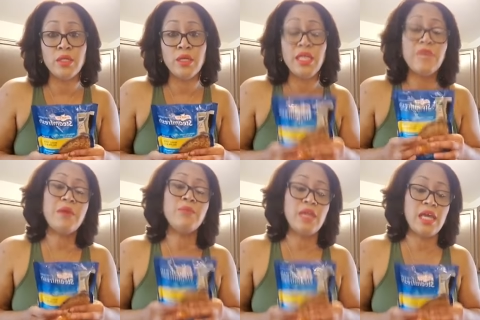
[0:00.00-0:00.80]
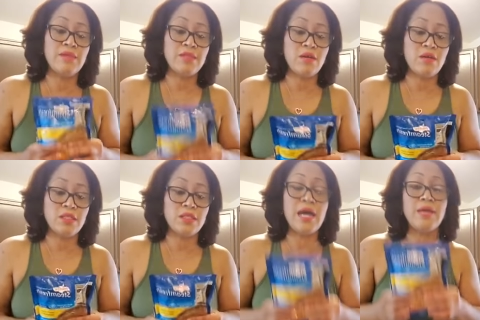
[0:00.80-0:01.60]
If I'm going to have starch,
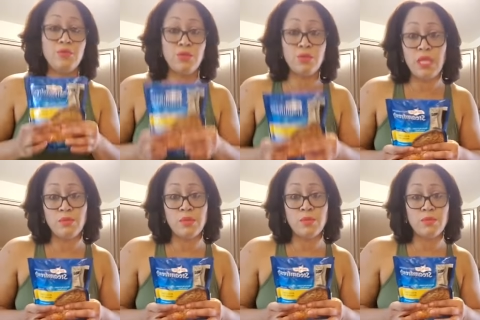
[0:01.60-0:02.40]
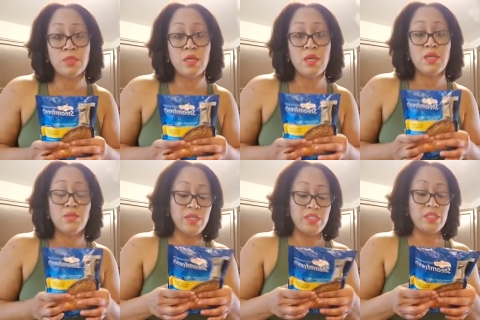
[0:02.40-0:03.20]
I do two tablespoons,
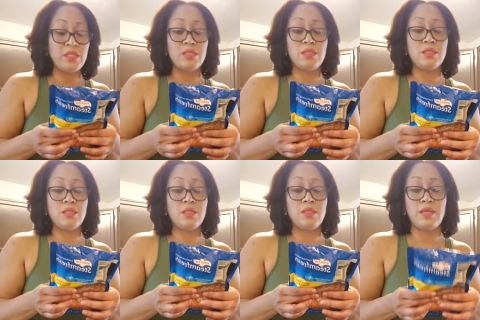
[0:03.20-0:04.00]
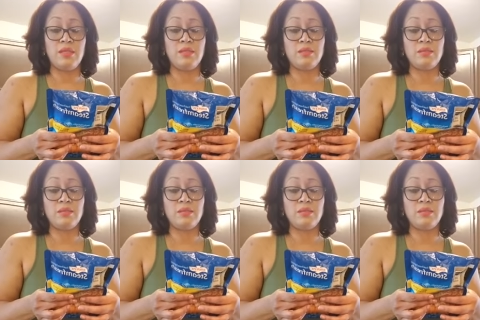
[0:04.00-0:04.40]
which is nothing.